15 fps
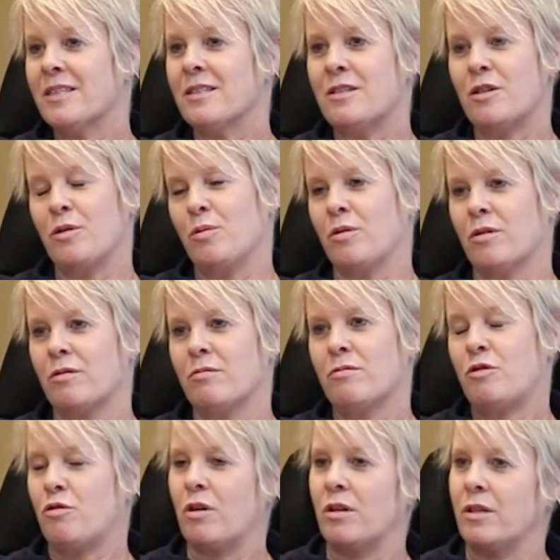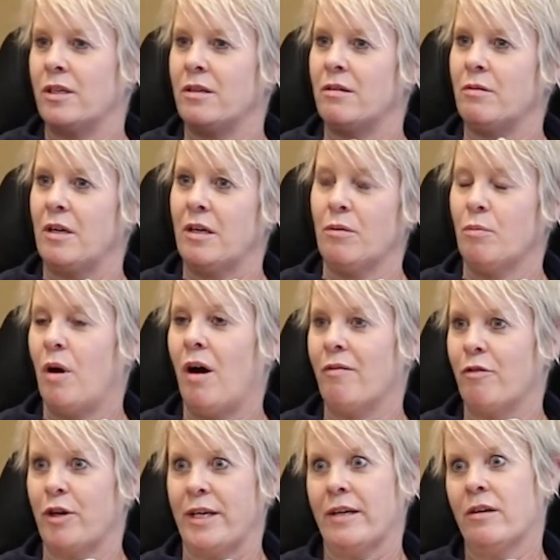who are struggling in
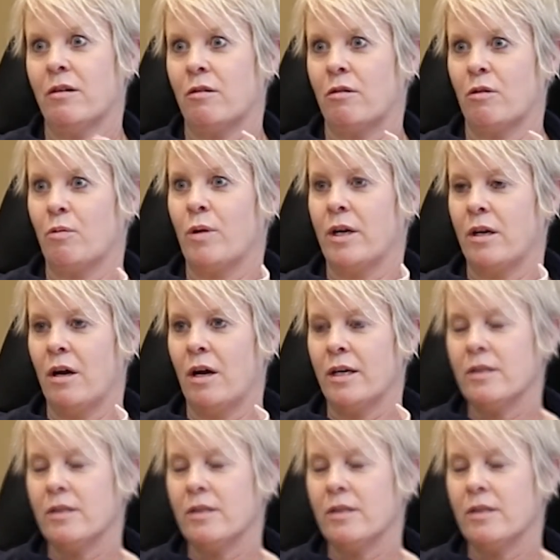poverty or whatnot.